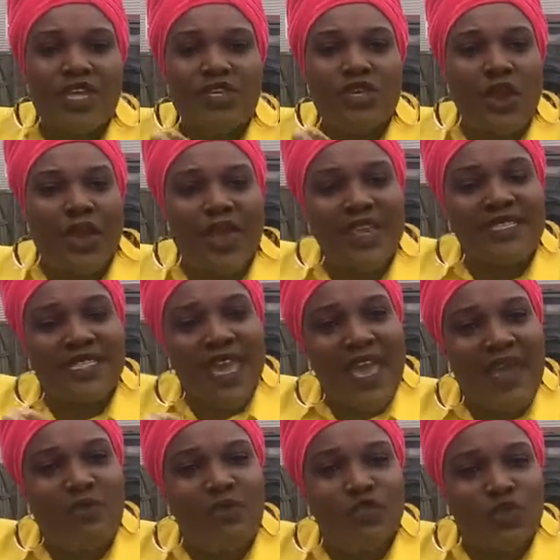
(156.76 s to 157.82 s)
is
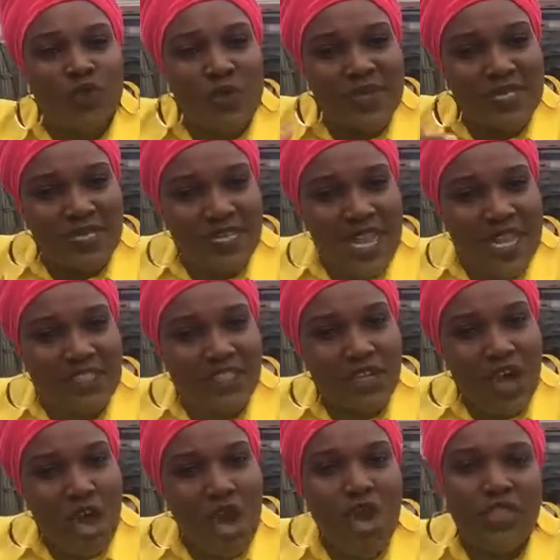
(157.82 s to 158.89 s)
able to withstand
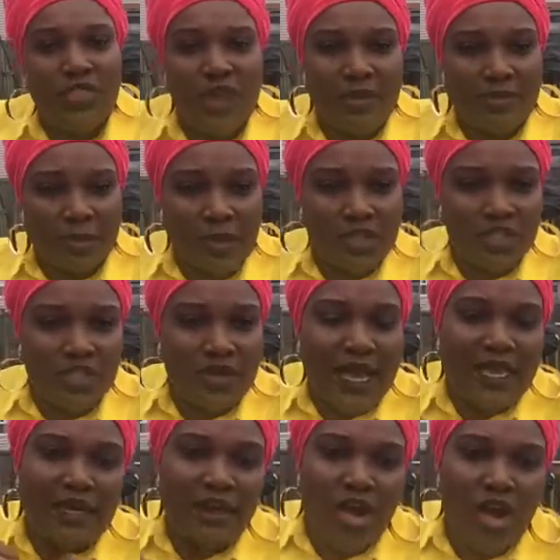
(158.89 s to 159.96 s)
all that pressure
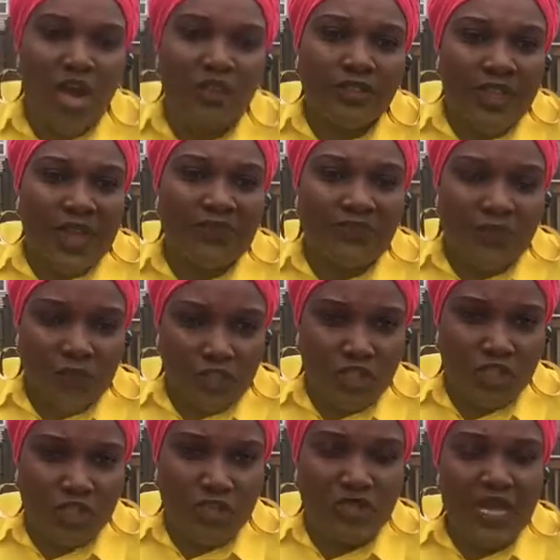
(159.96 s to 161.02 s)
and all that
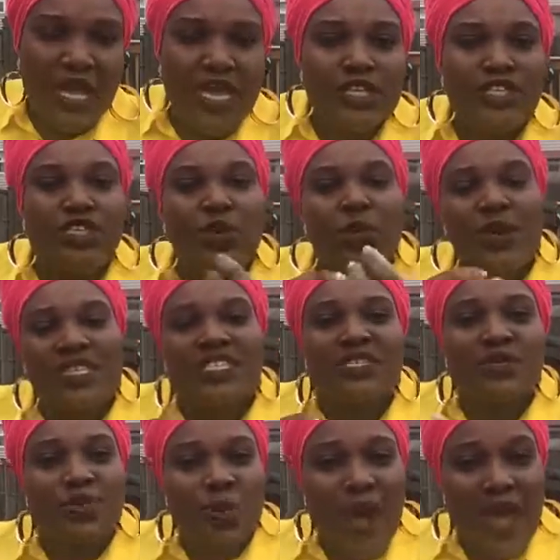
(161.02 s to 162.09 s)
friction. So which
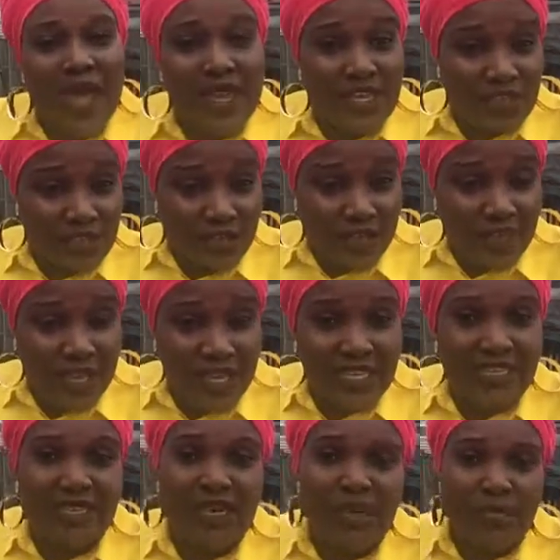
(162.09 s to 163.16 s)
is why you
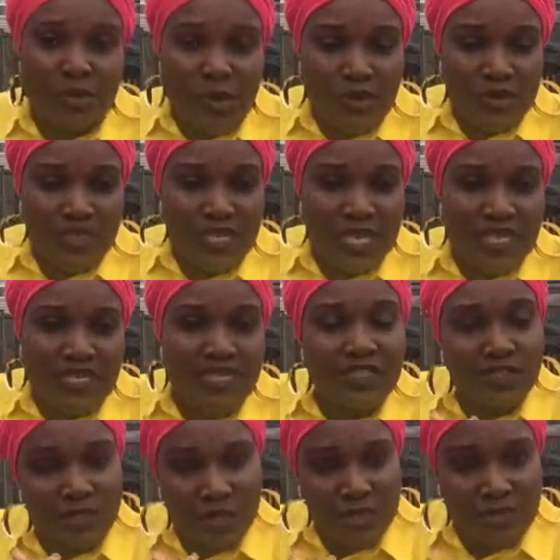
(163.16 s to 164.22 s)
need a protein
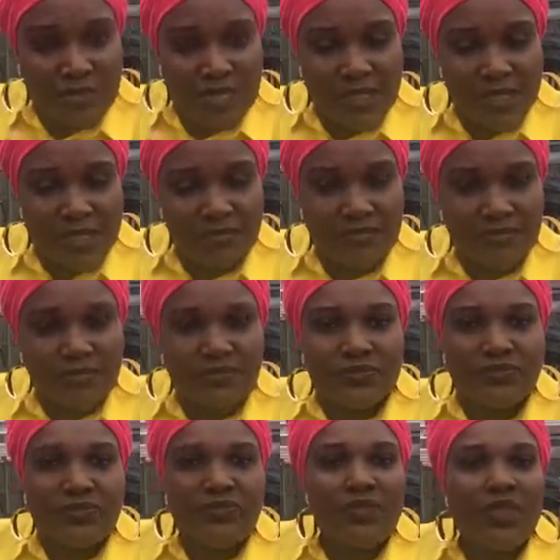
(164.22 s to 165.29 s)
treatment.
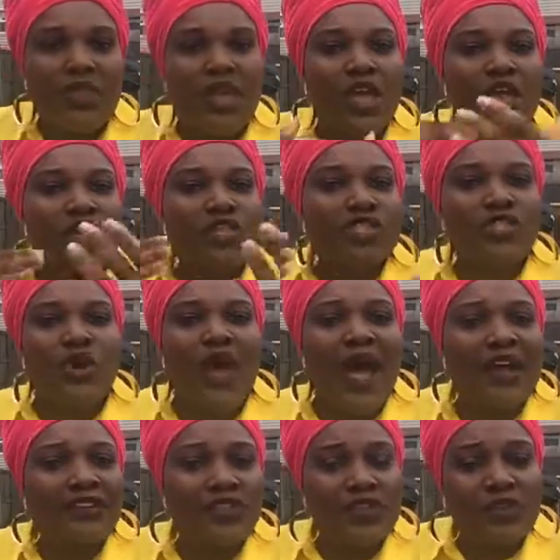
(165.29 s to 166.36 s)
So
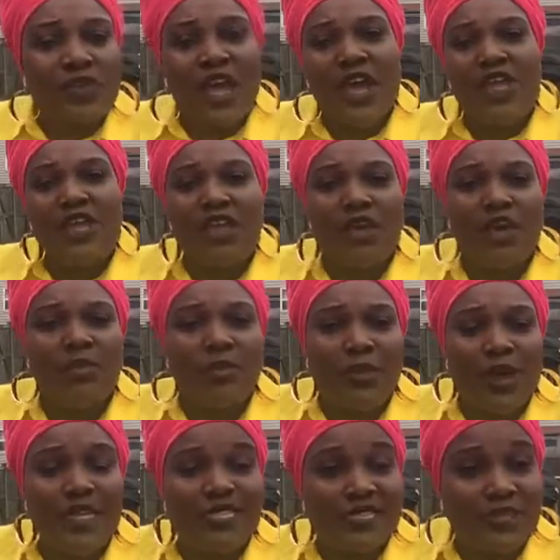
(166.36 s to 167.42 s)
how do you now
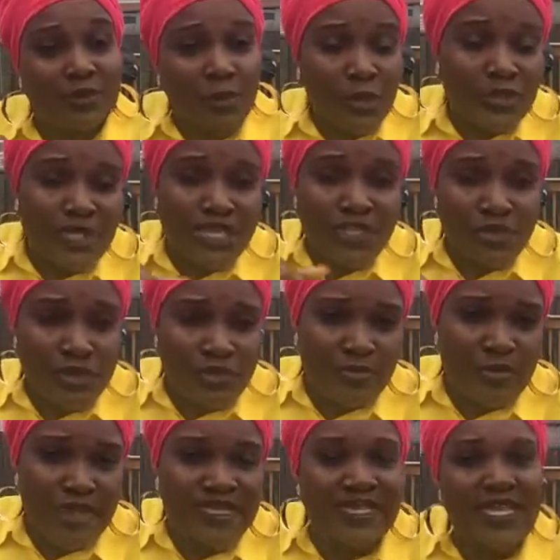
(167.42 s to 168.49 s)
incorporate the protein
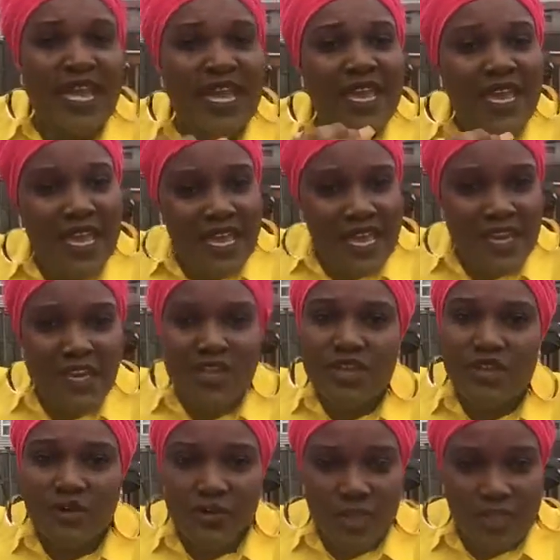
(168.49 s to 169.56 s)
treatment in
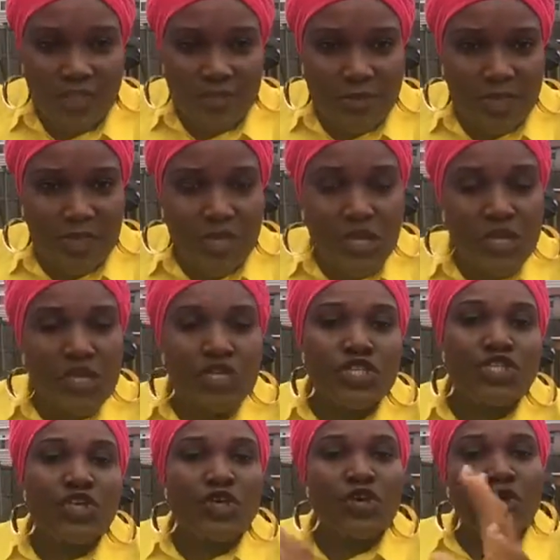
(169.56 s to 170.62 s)
your regimen?
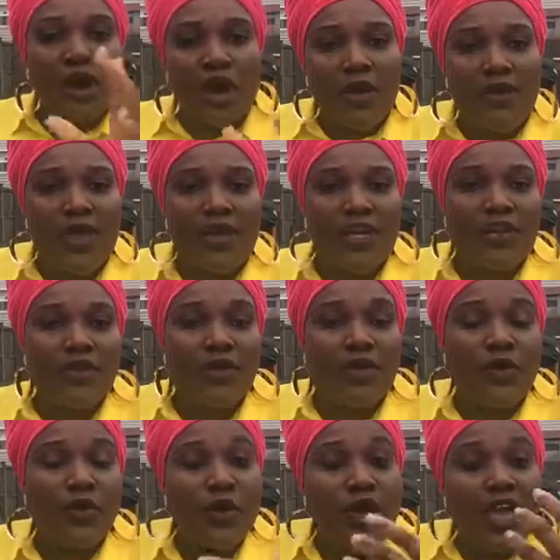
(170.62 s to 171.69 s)
So you already
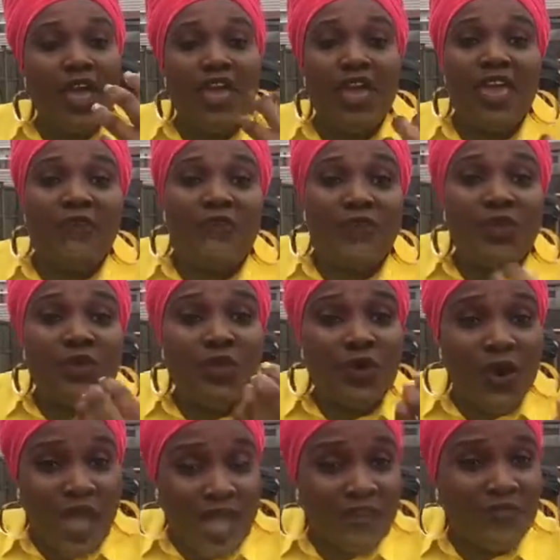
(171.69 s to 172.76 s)
know, if you
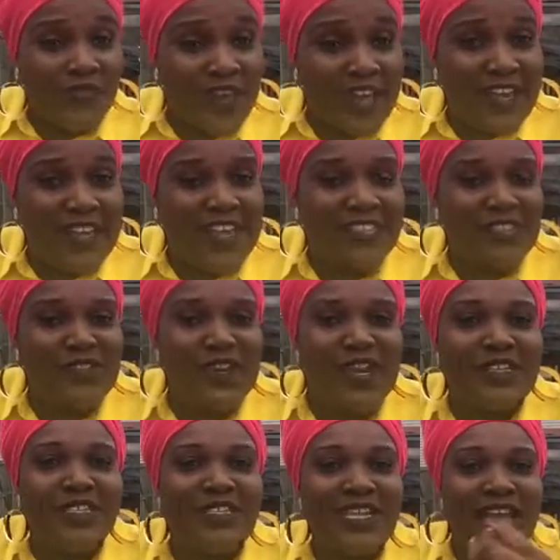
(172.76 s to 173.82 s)
have fine hair
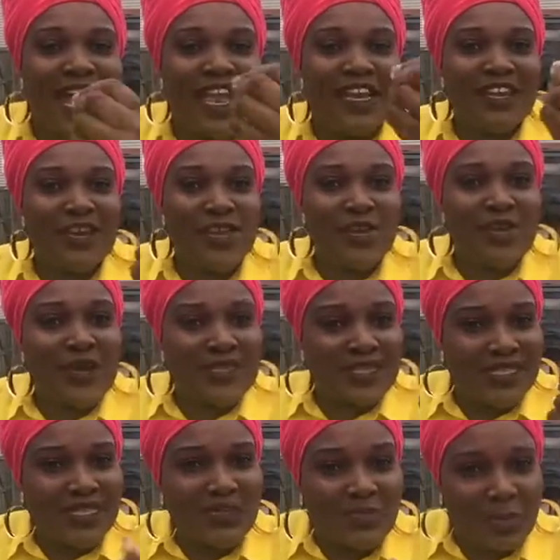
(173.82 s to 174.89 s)
strands and you are
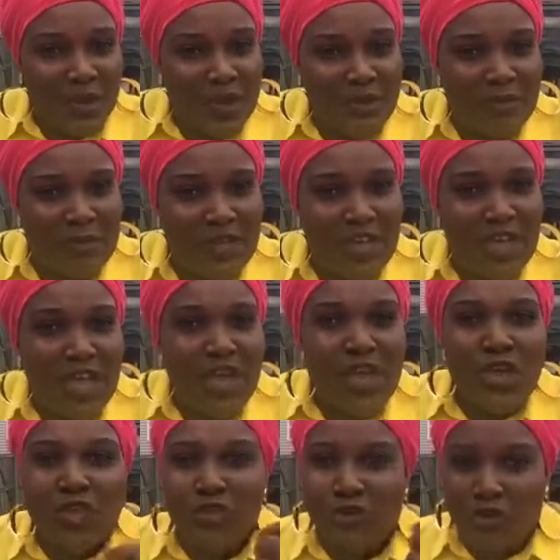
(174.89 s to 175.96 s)
still perming,
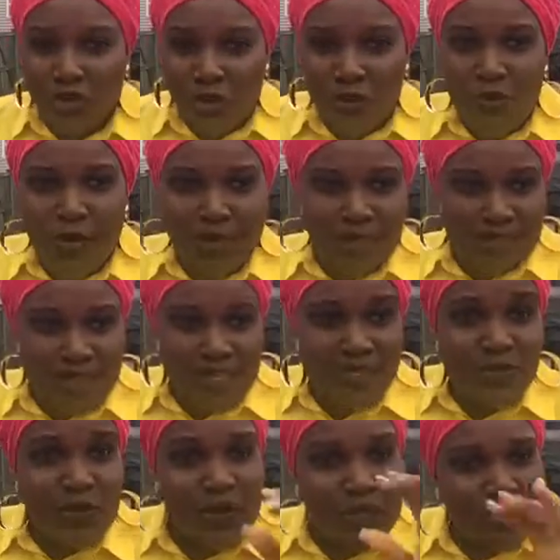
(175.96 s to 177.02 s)
you know what it means
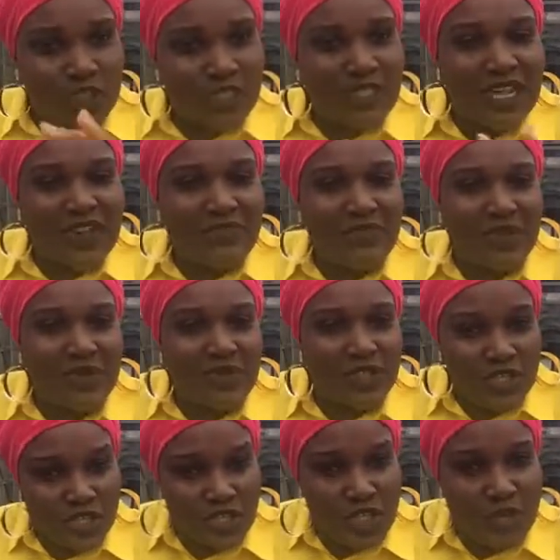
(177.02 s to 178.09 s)
when you just have your
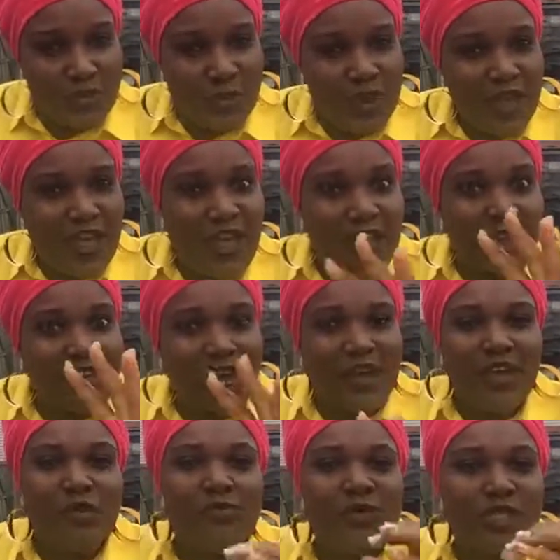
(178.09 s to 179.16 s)
touch-up, your
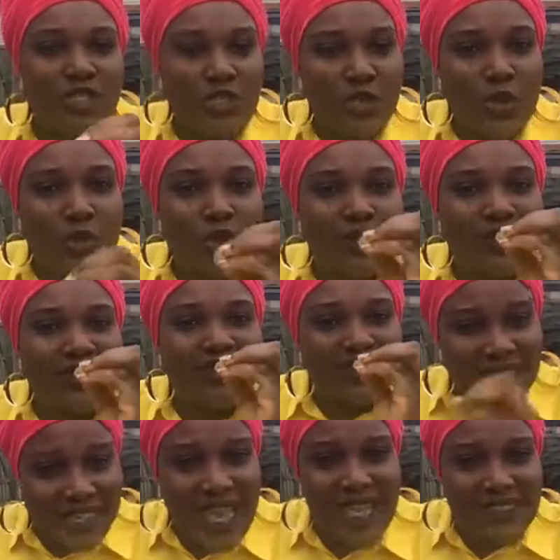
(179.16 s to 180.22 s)
hair will be so
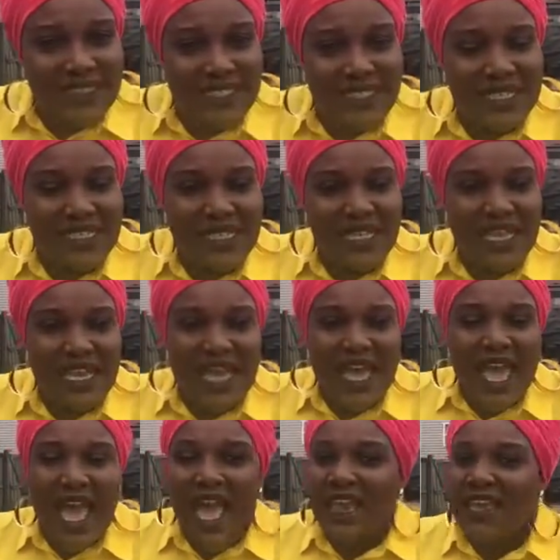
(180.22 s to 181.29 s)
scanty. And